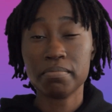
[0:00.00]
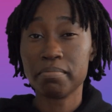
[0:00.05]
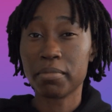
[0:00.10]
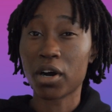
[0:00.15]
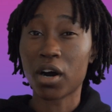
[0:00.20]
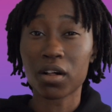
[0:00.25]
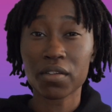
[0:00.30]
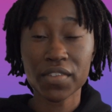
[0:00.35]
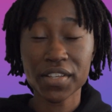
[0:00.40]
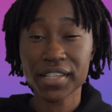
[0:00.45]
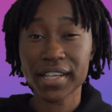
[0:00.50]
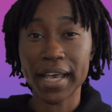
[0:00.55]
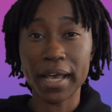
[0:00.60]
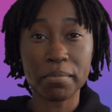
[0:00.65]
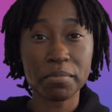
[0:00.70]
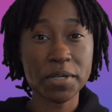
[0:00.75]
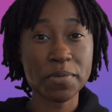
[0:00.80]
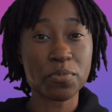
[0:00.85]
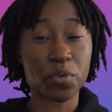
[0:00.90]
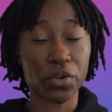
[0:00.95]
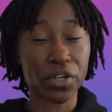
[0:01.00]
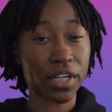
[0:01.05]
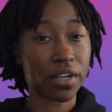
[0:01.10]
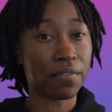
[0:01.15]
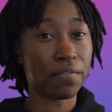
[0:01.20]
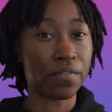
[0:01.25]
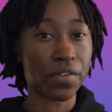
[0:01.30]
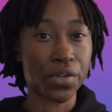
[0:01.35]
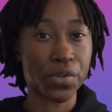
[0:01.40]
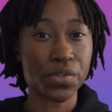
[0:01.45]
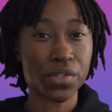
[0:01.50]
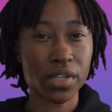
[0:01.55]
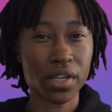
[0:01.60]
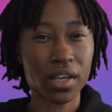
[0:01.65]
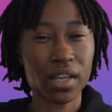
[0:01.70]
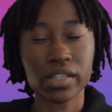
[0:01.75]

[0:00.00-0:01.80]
But all this can be pretty confusing,